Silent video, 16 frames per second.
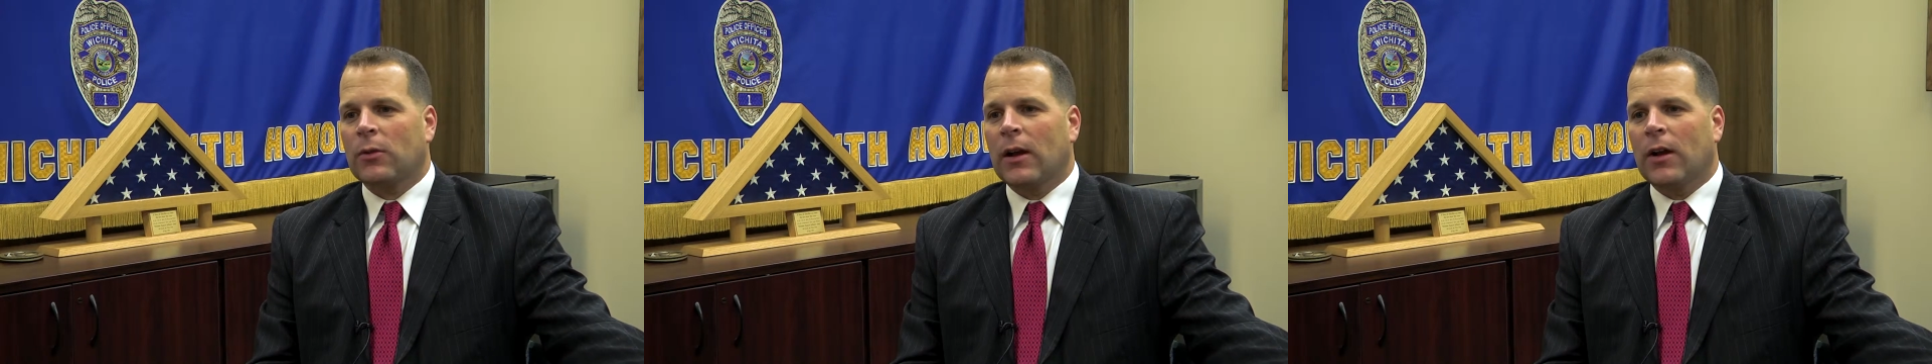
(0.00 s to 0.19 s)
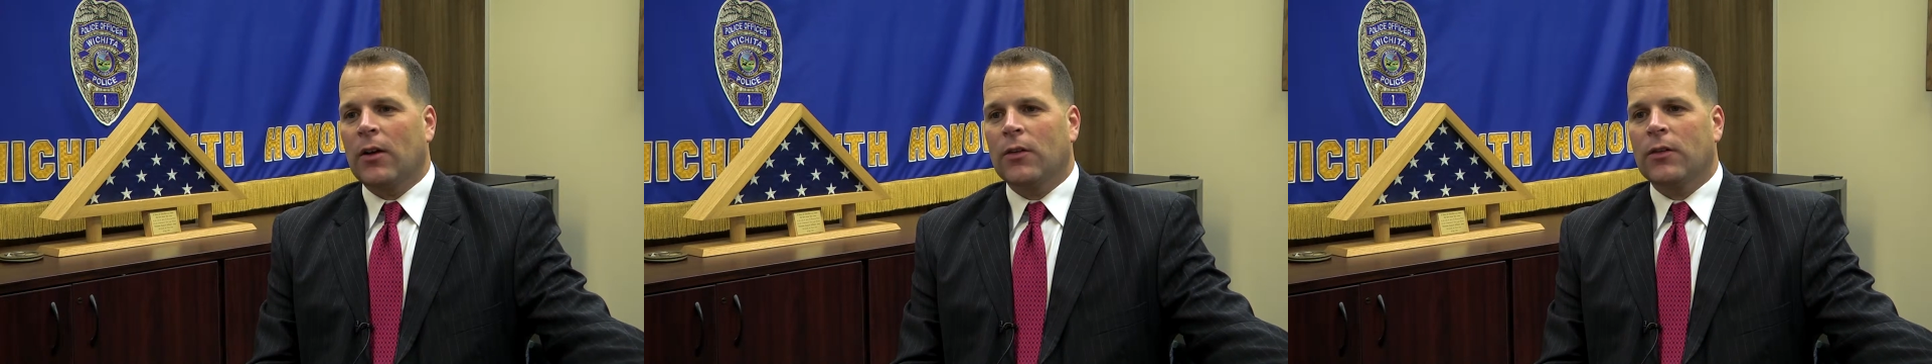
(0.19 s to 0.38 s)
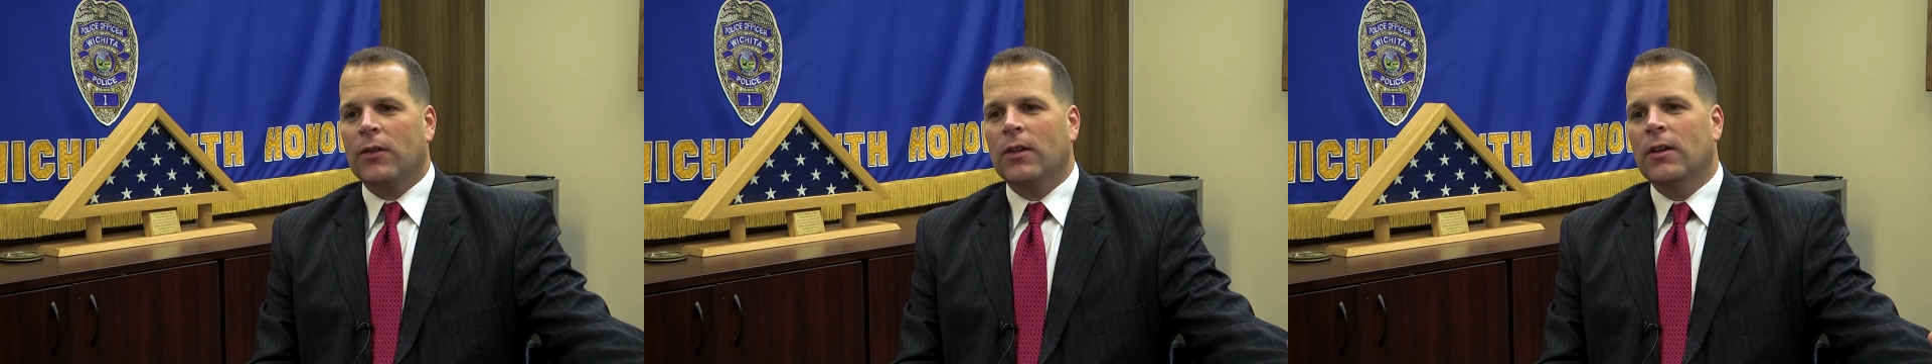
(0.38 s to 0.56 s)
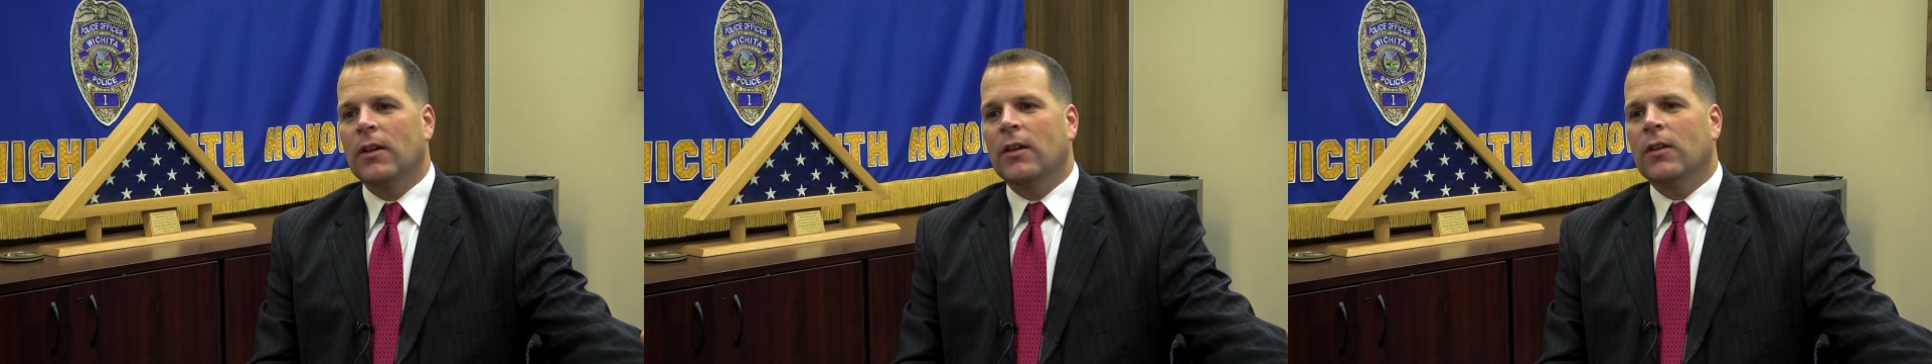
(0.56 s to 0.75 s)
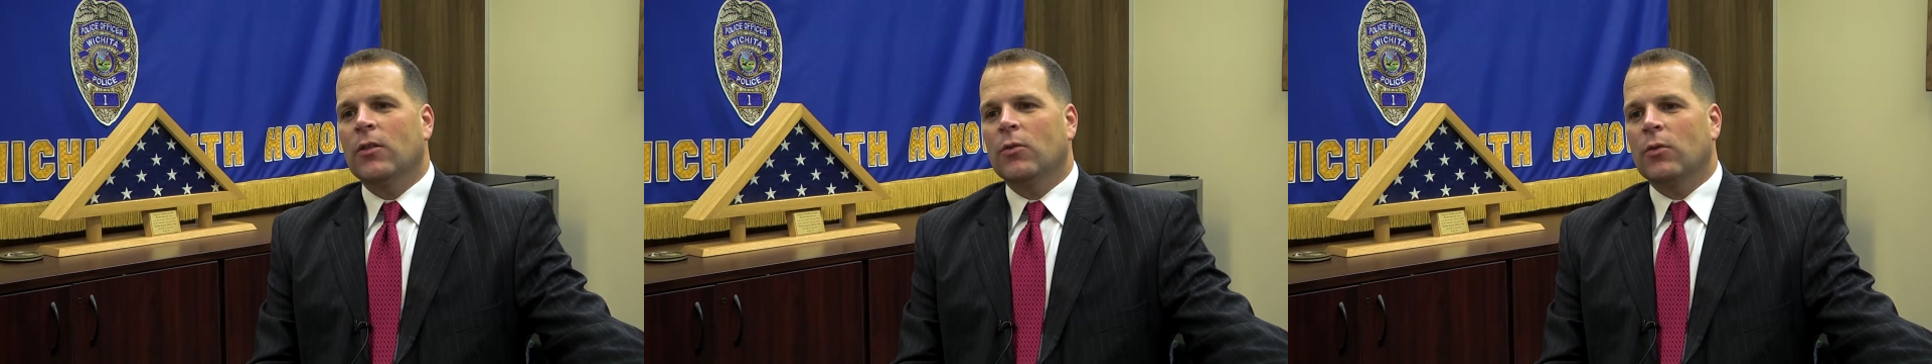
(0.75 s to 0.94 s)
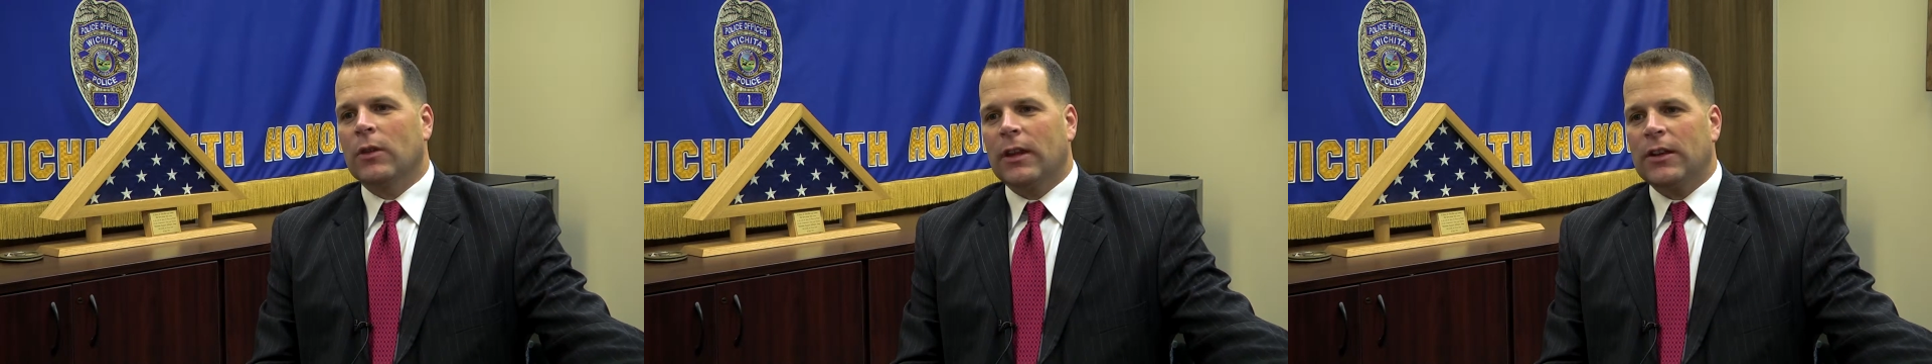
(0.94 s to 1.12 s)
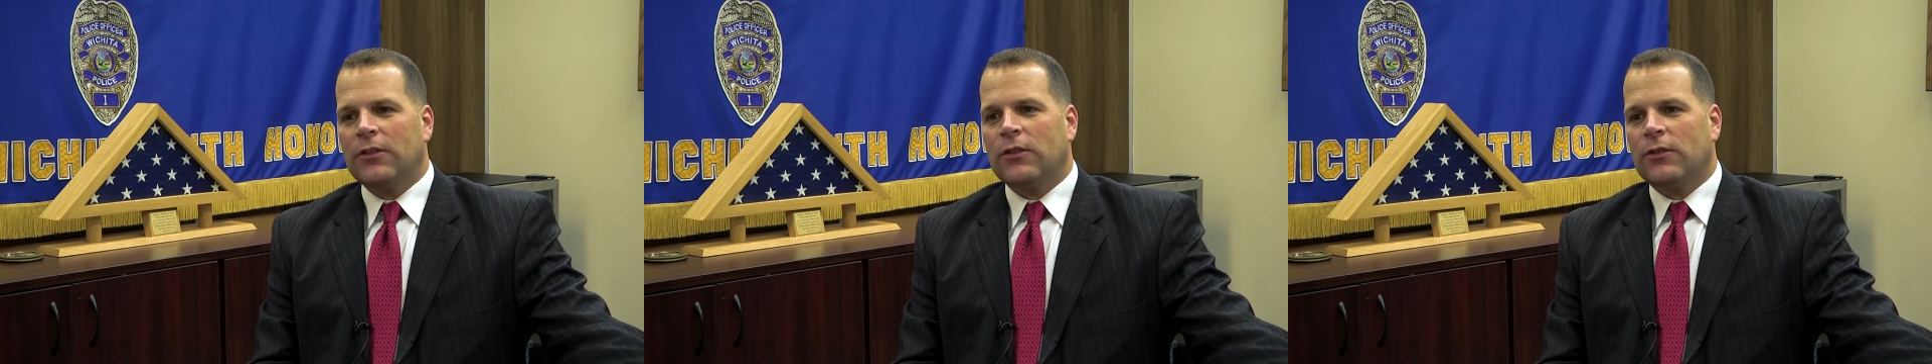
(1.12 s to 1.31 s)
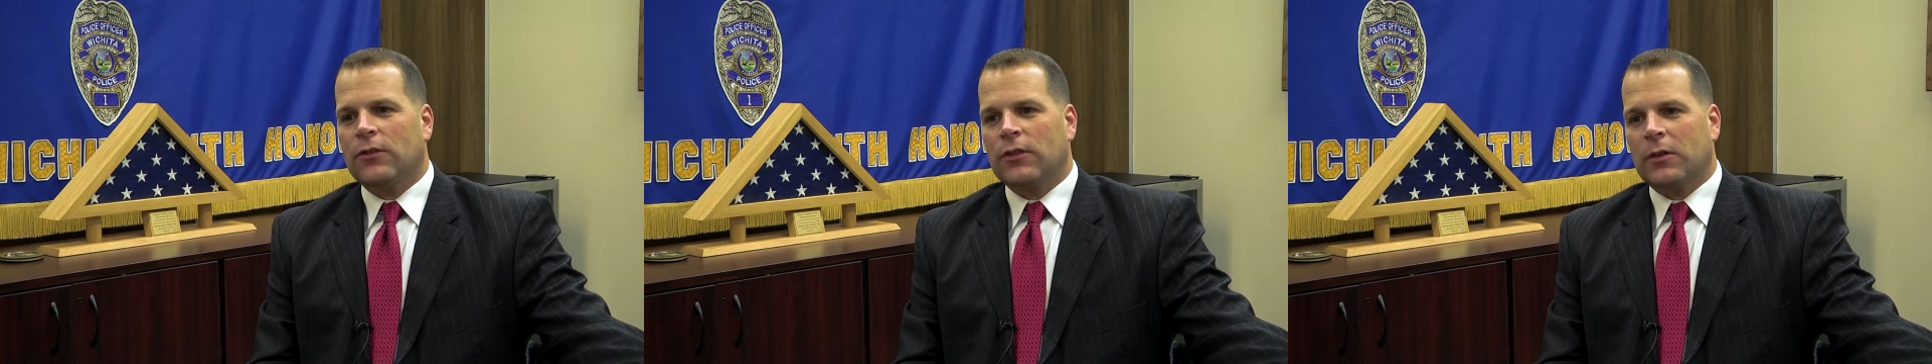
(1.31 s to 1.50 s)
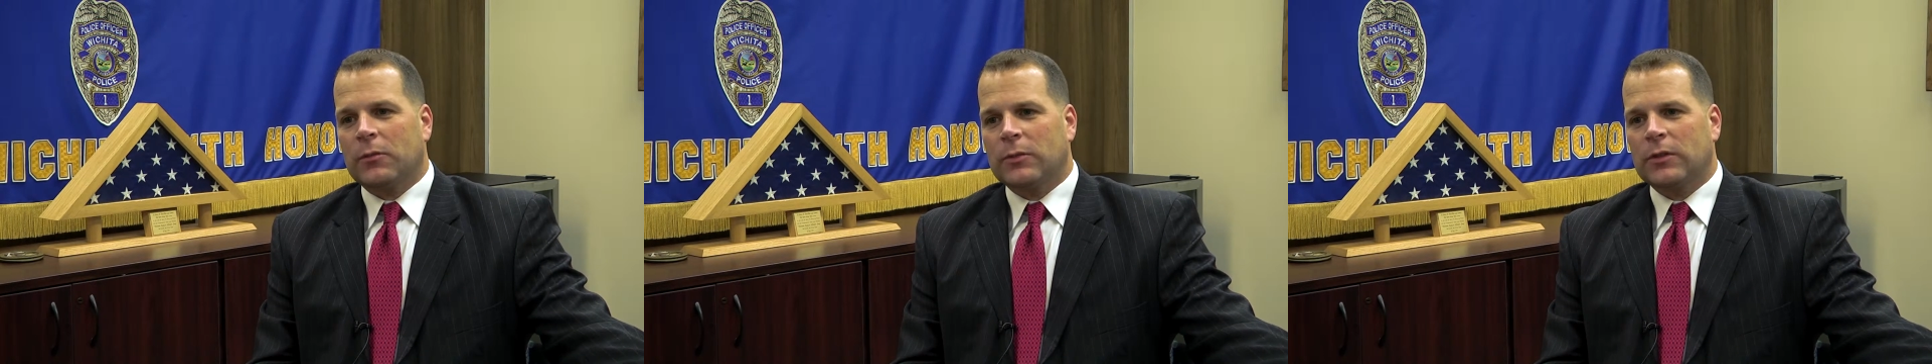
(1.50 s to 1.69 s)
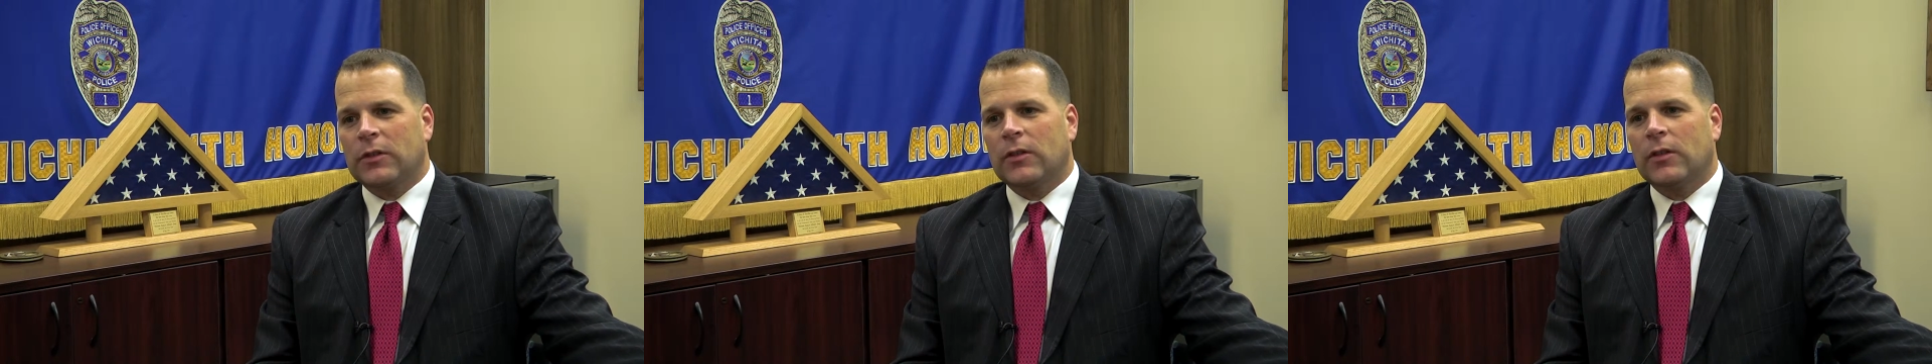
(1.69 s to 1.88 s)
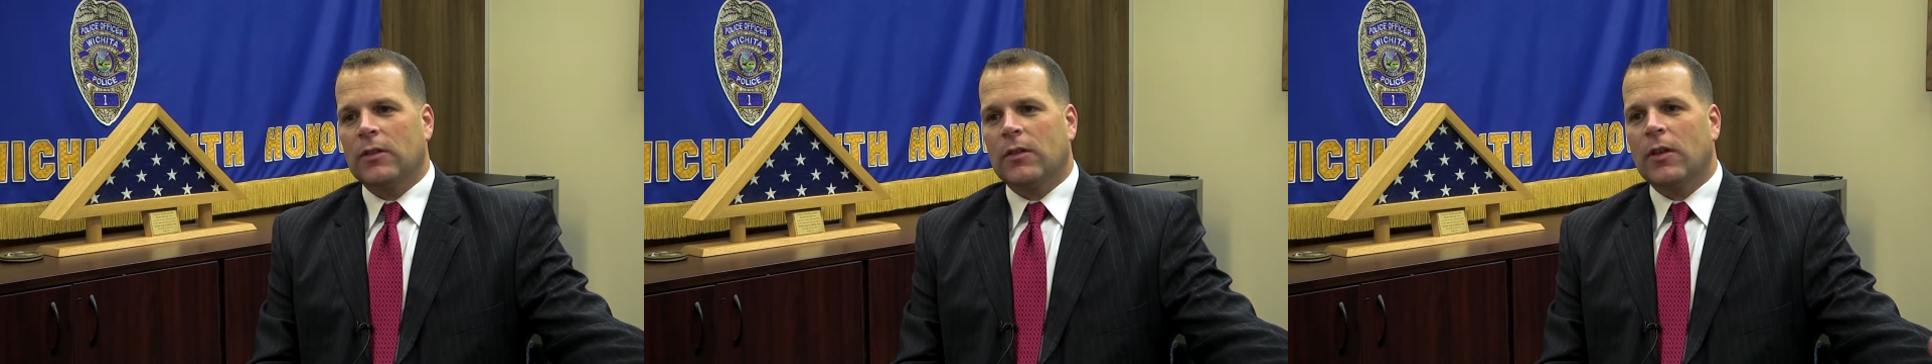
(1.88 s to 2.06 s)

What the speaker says: around relationships.